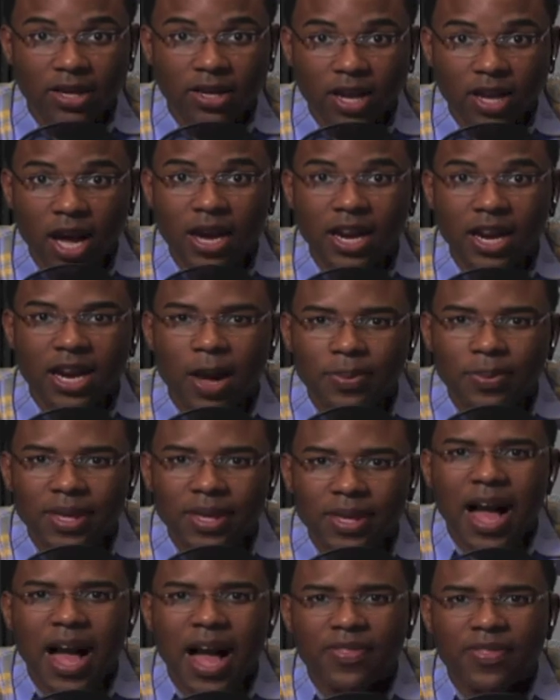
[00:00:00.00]
done. And now
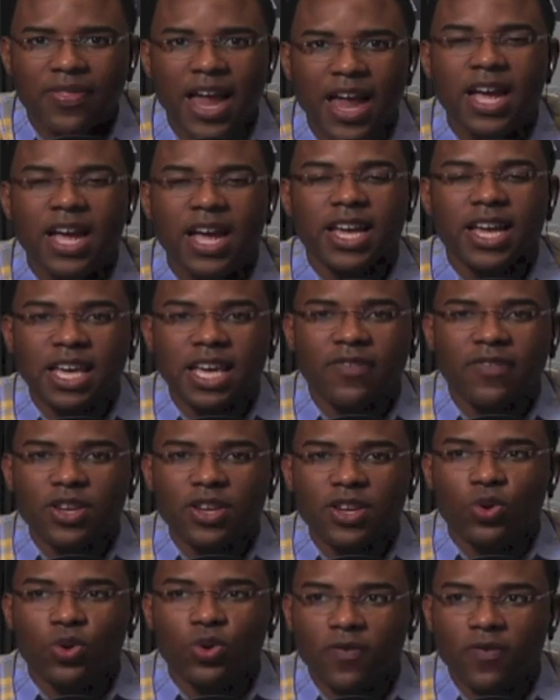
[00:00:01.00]
beyond that, even
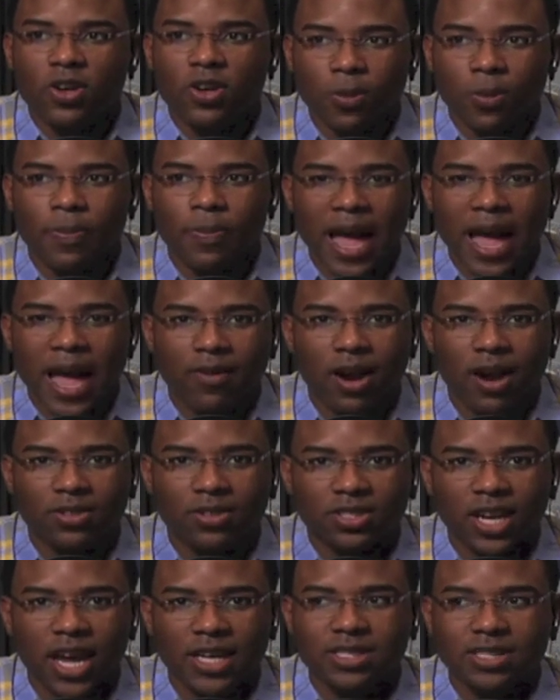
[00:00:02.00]
universal background
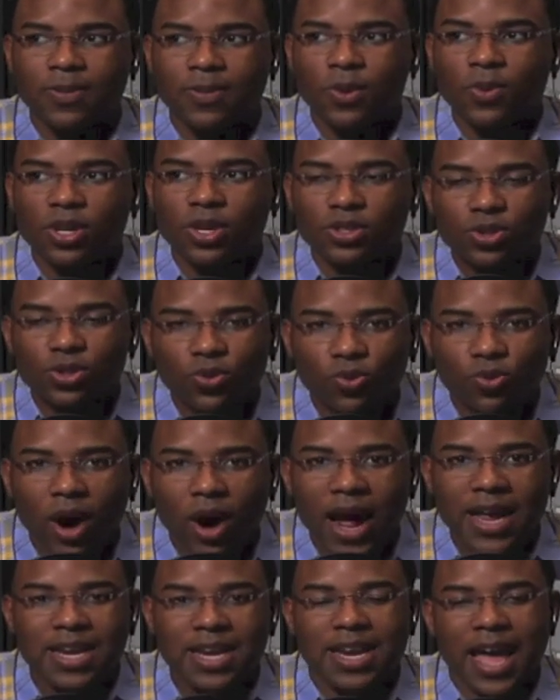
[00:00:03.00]
checks, something we could do
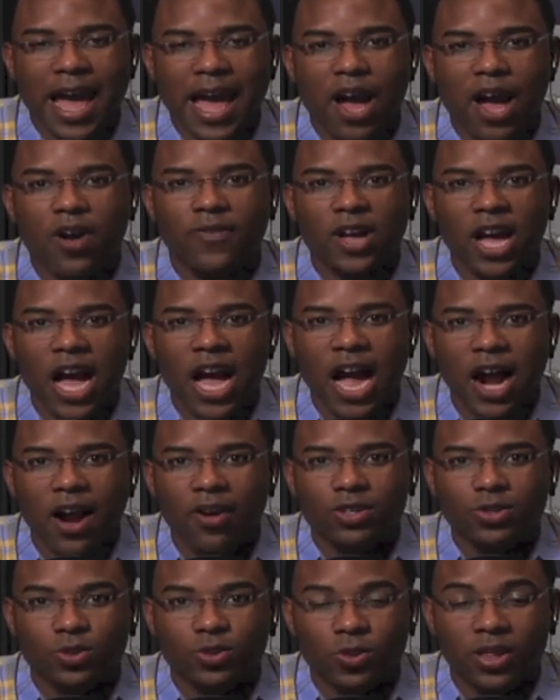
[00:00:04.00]
right now if Congress
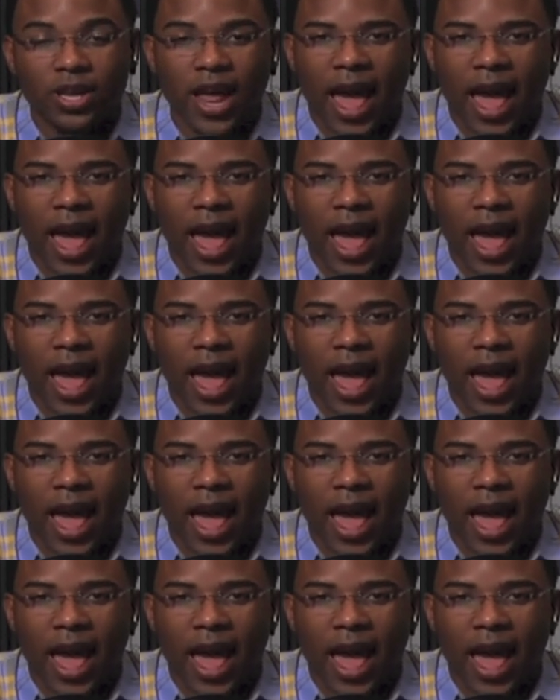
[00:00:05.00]
is willing to